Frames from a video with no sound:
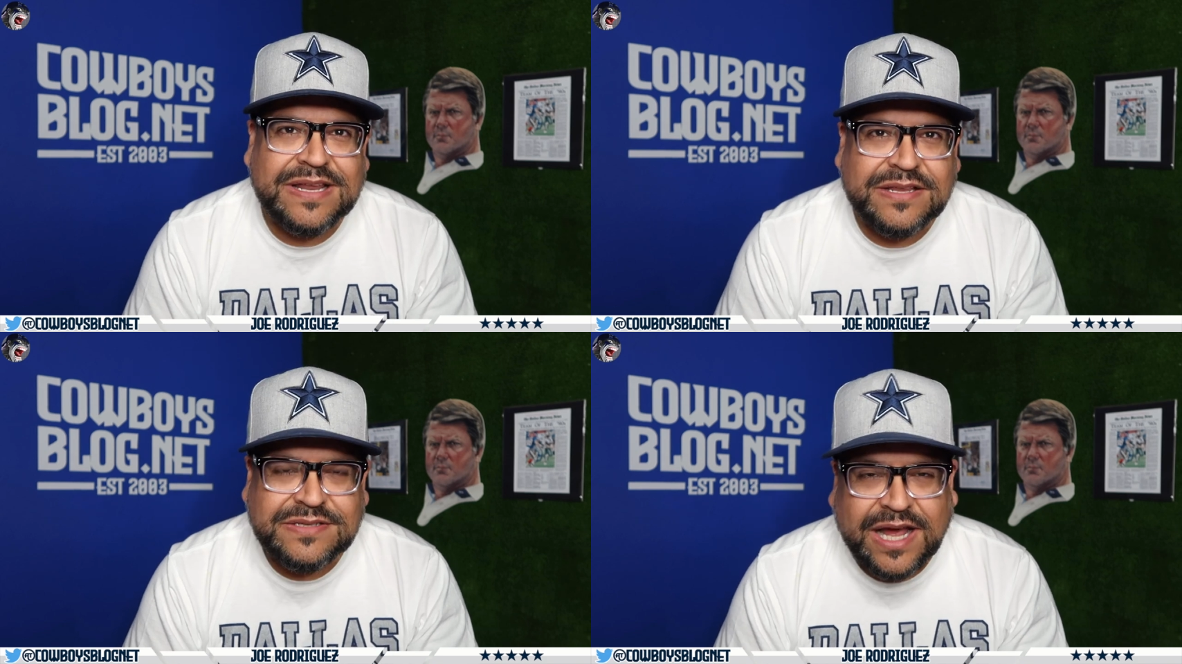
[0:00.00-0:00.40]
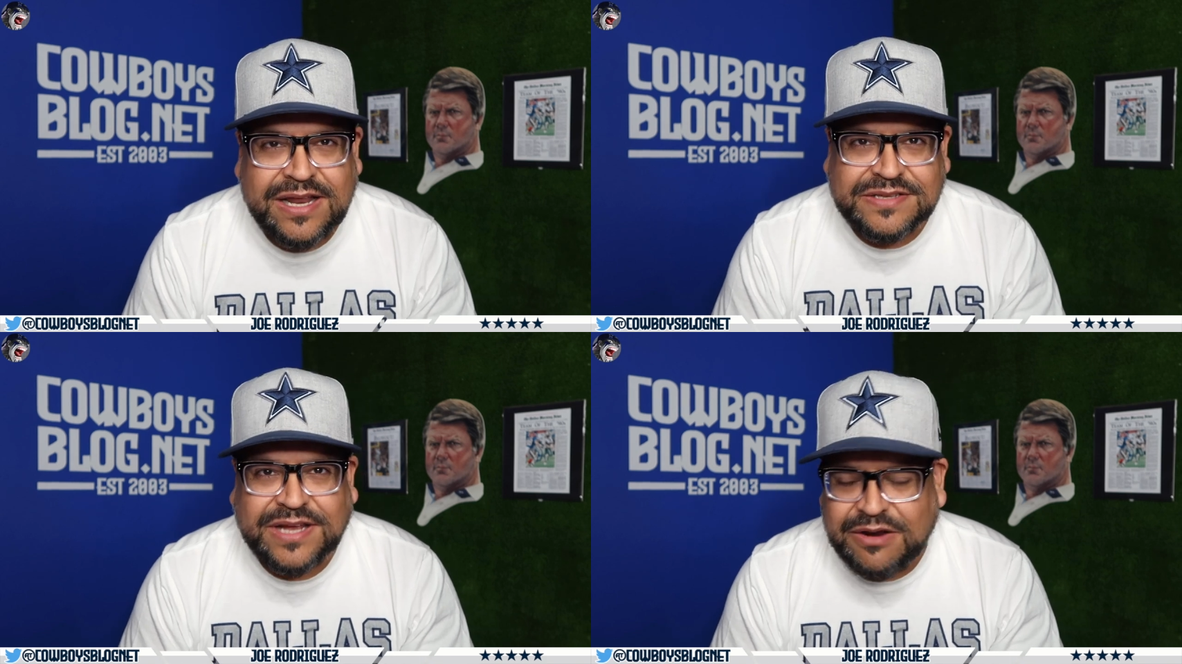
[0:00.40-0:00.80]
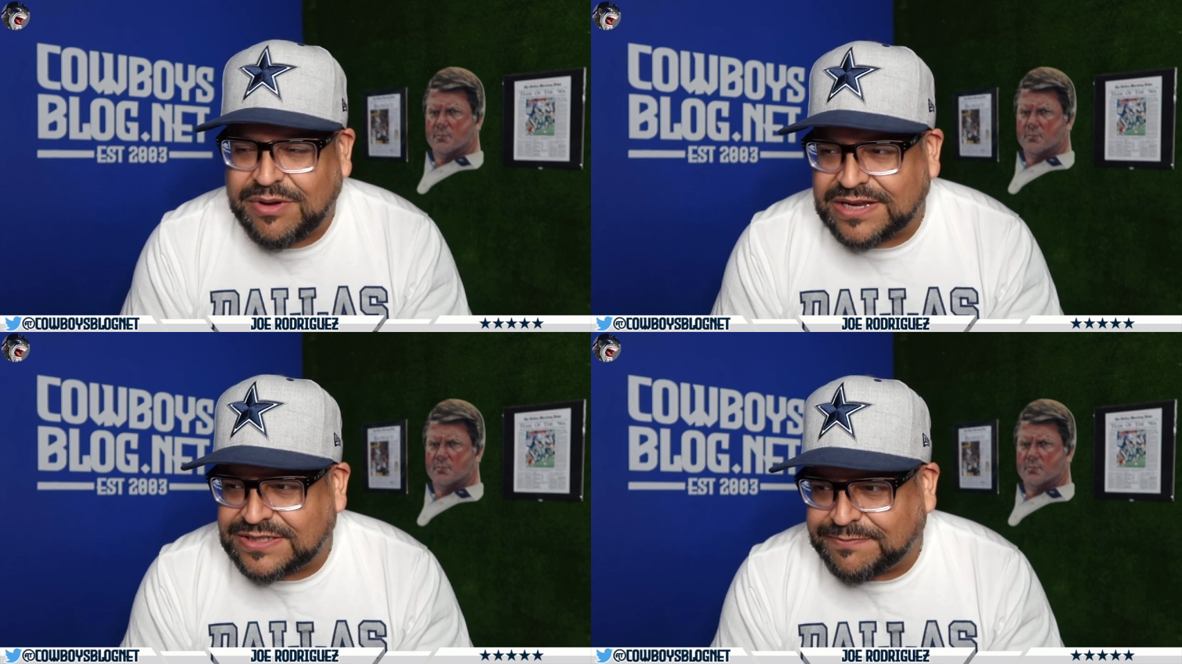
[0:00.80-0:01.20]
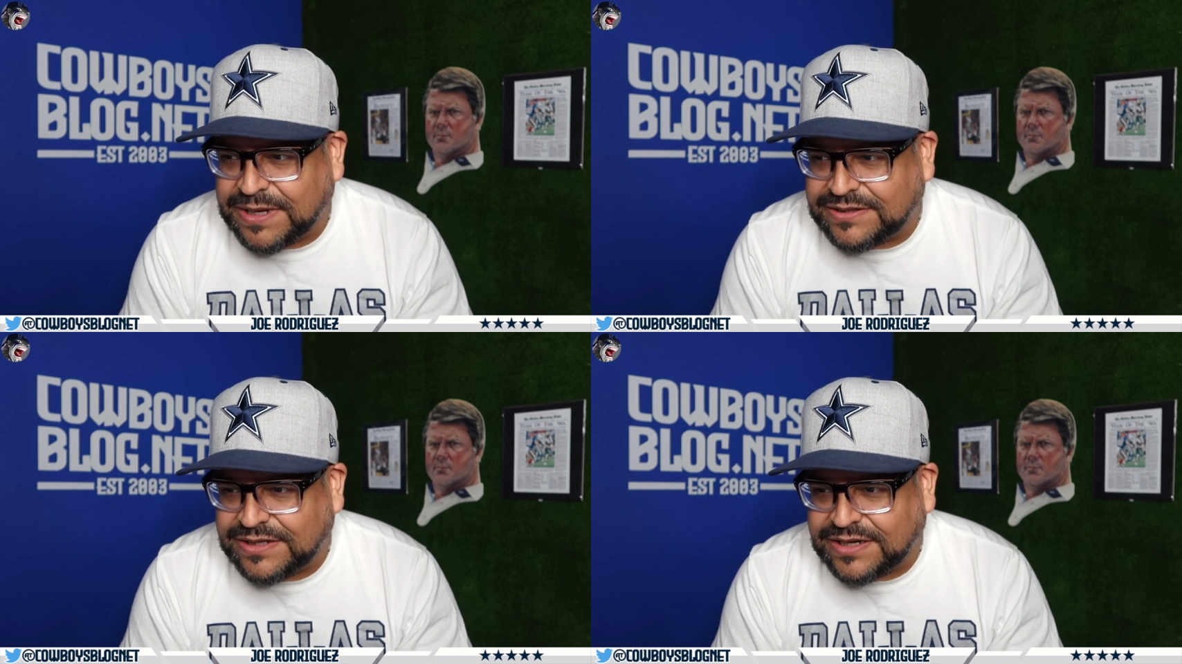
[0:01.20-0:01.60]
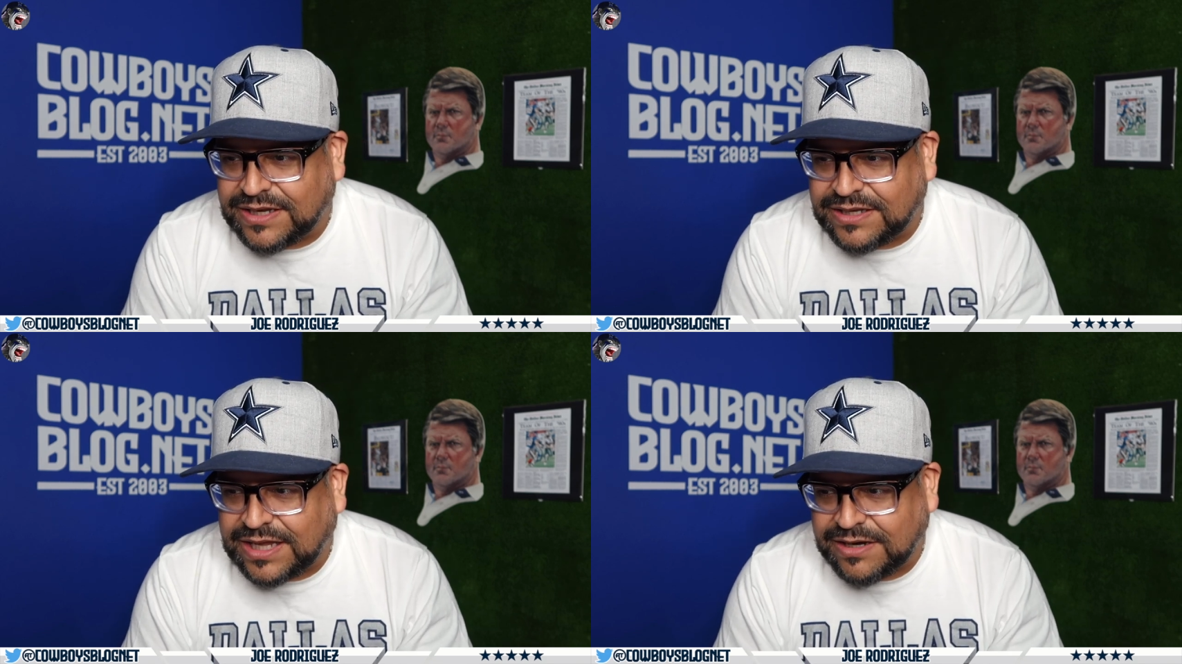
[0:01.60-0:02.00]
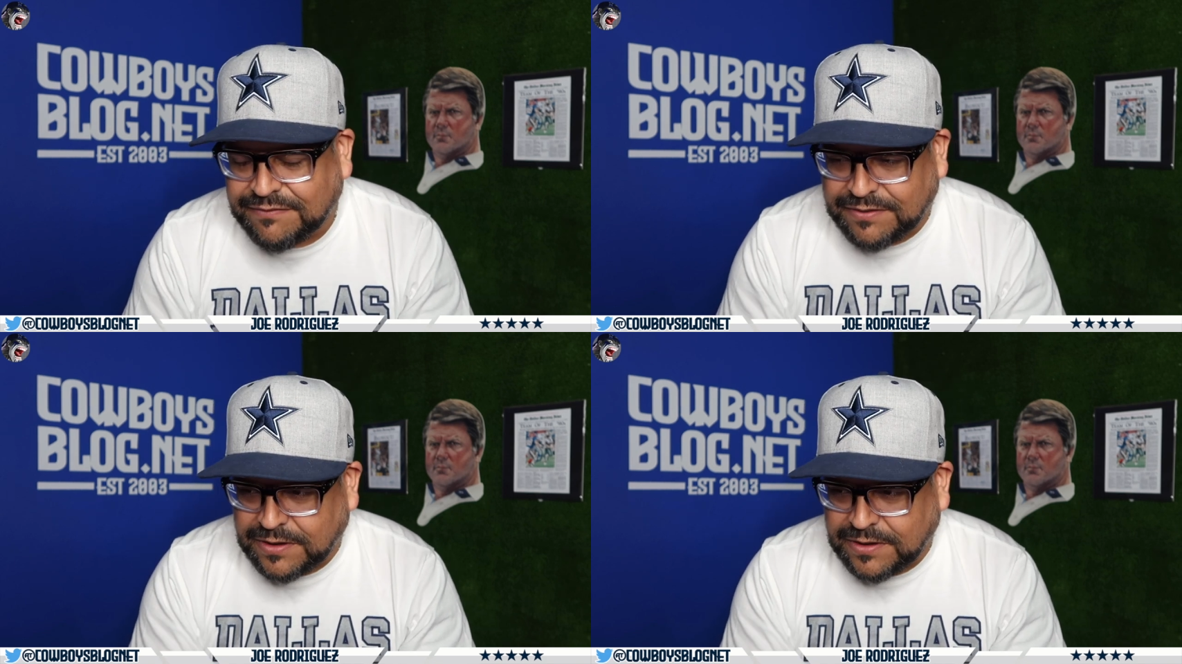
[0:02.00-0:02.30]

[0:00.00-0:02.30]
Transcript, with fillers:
Speaker 1: and it's kind of it's kind of what I expected. A, a lot of